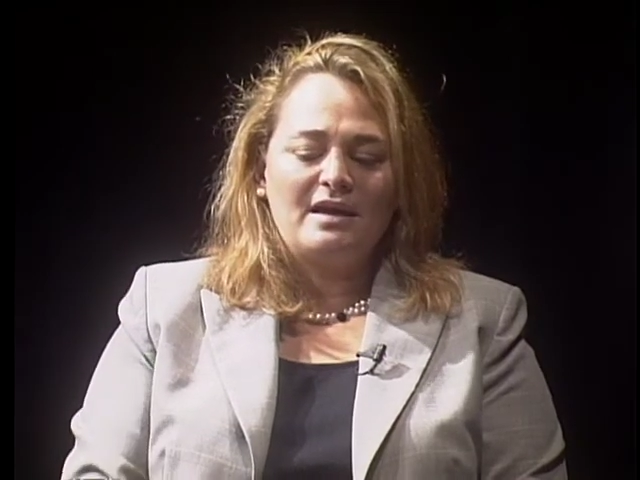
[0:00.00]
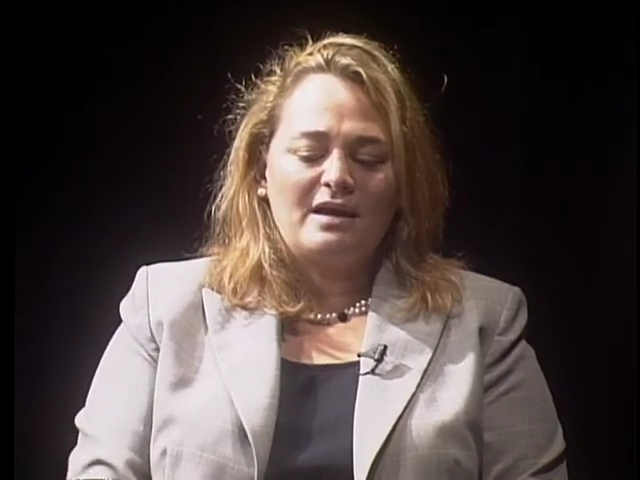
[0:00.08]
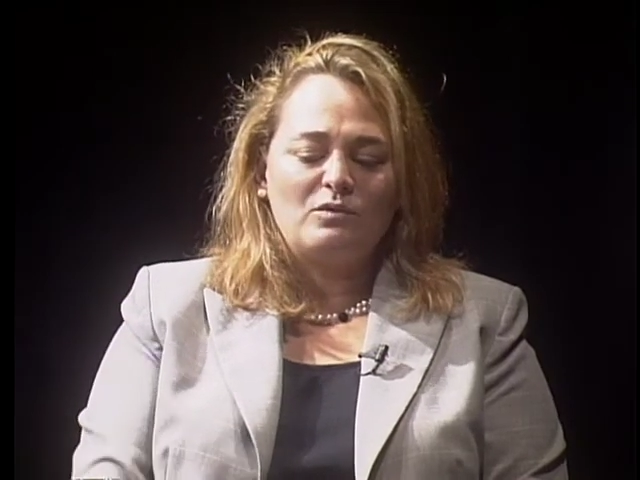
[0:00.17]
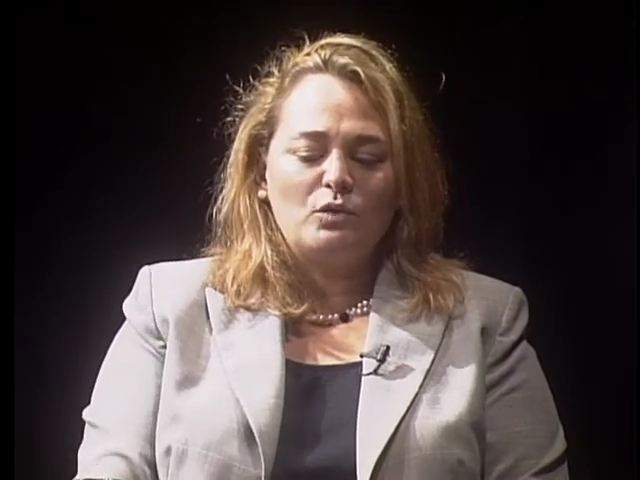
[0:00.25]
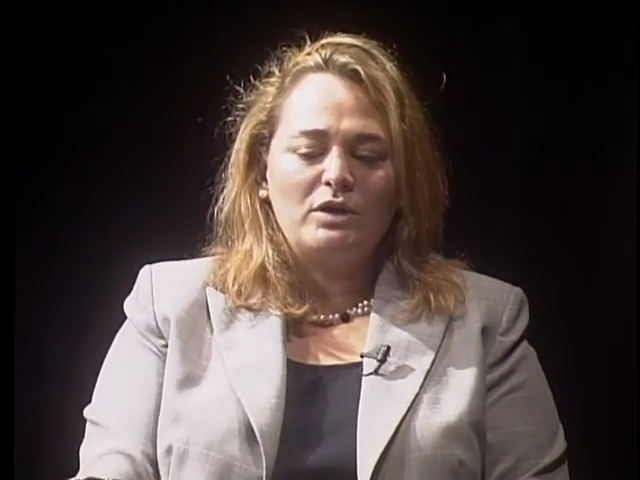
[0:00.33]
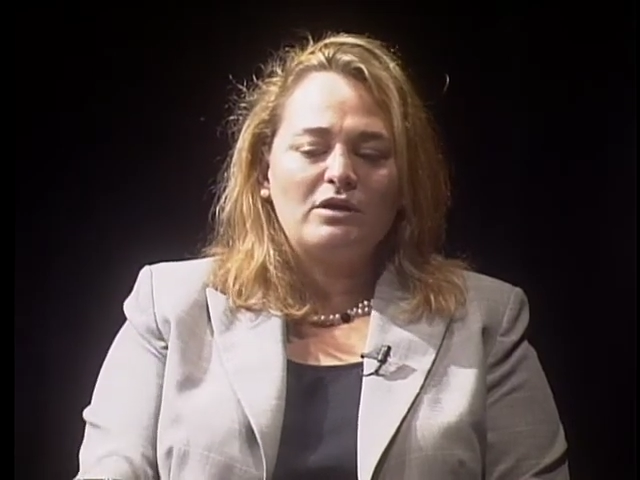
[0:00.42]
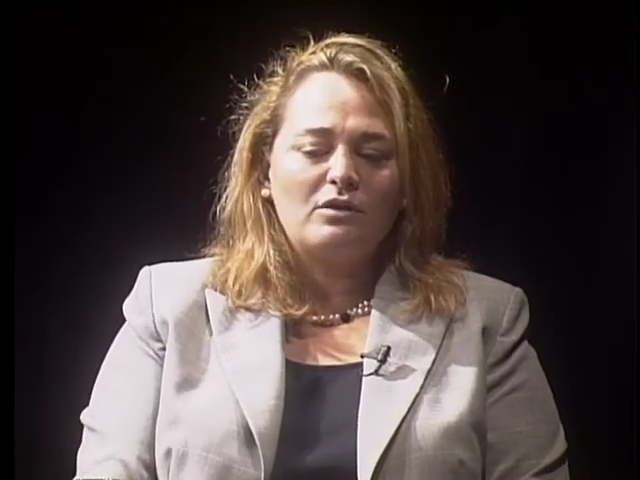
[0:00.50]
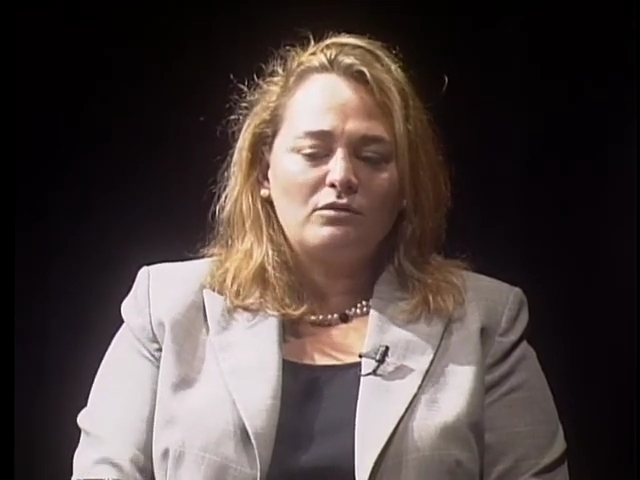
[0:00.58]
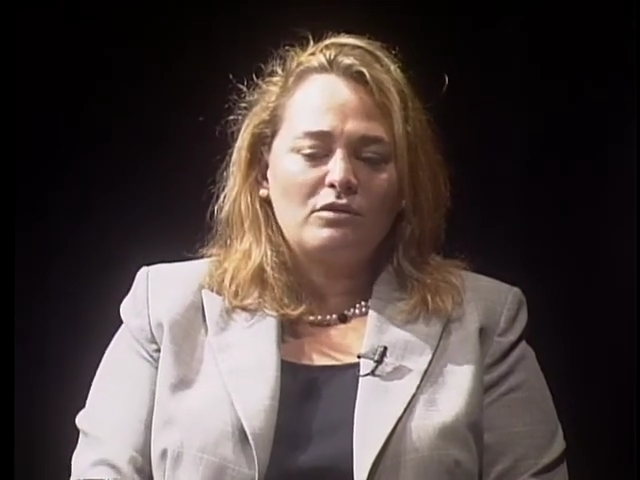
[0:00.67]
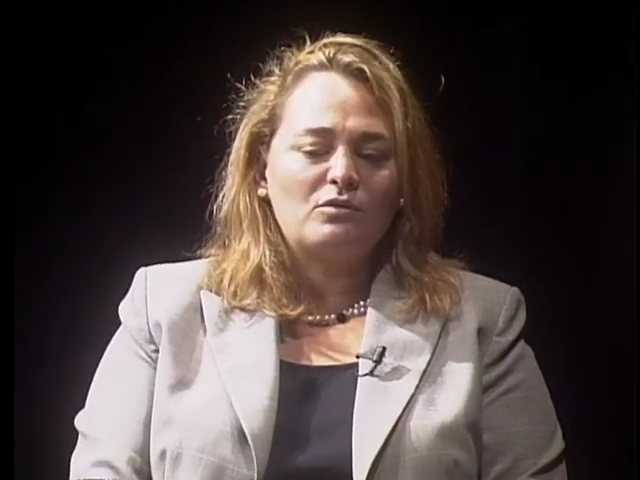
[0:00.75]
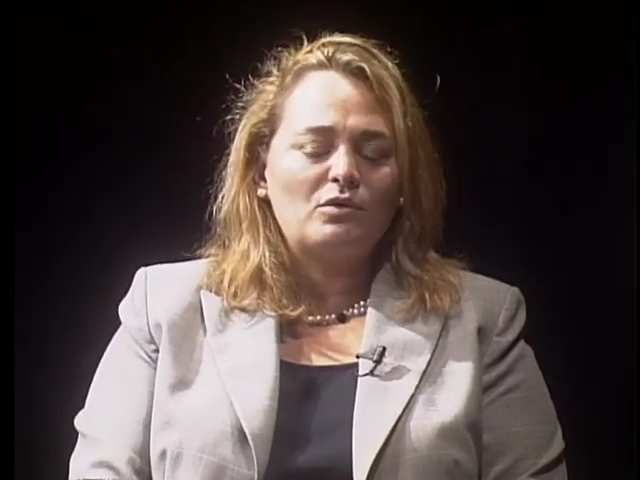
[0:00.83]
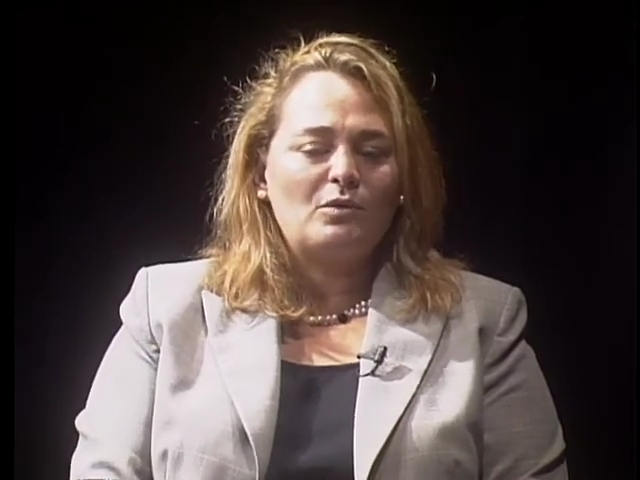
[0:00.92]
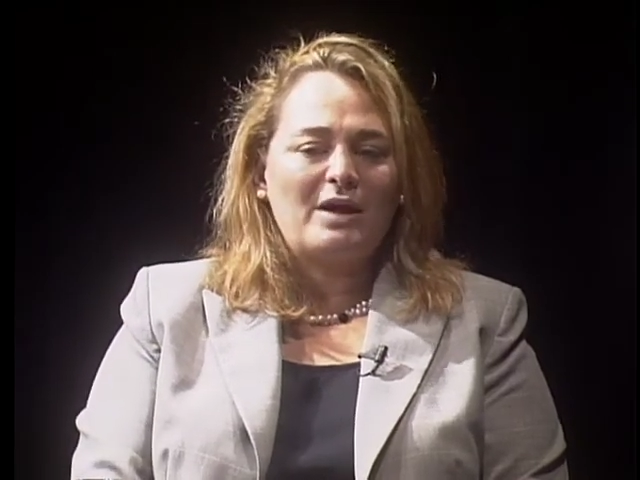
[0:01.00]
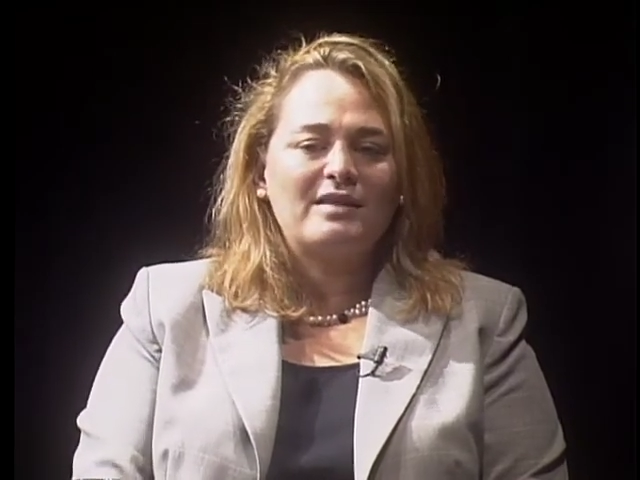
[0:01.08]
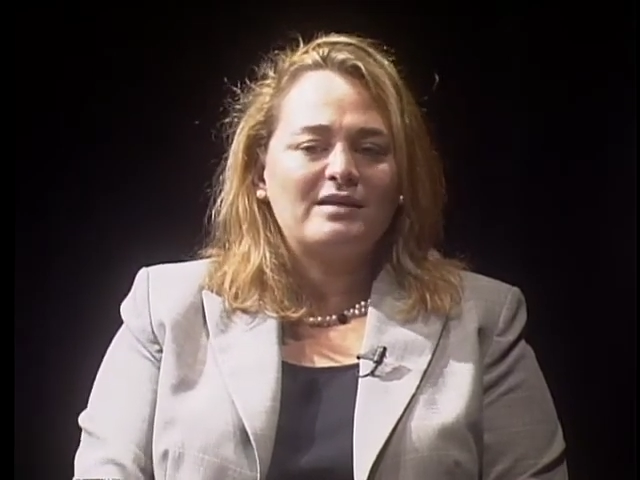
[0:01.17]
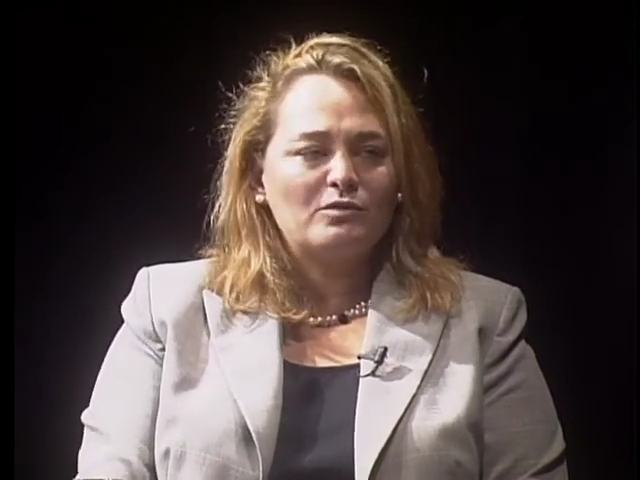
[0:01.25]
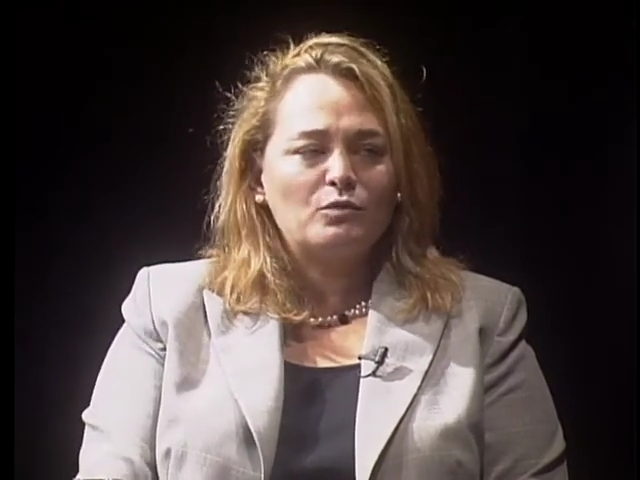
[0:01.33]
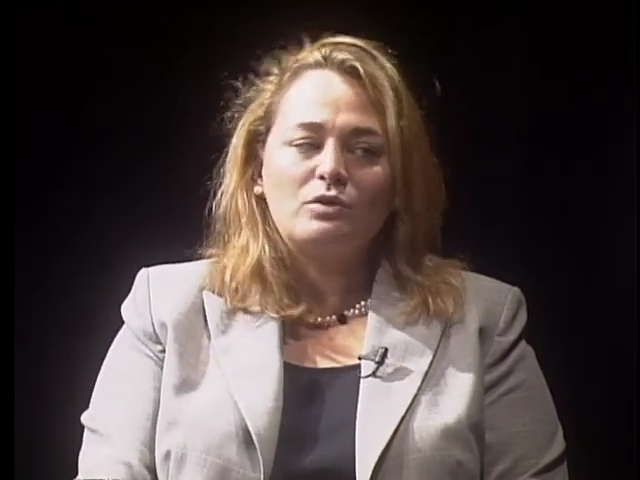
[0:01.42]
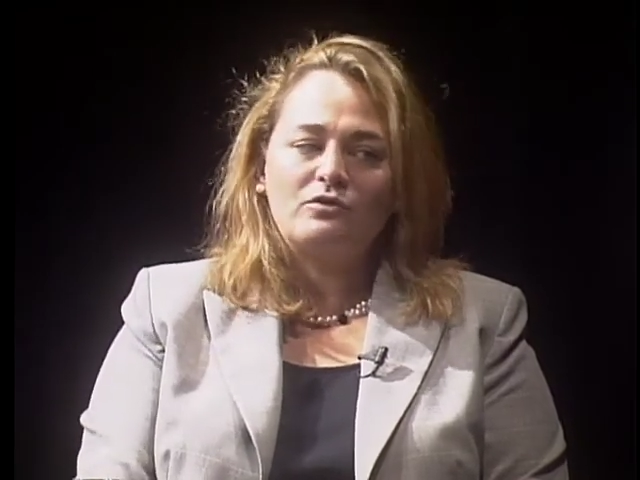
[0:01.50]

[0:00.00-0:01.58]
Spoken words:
and we go through, I think we'll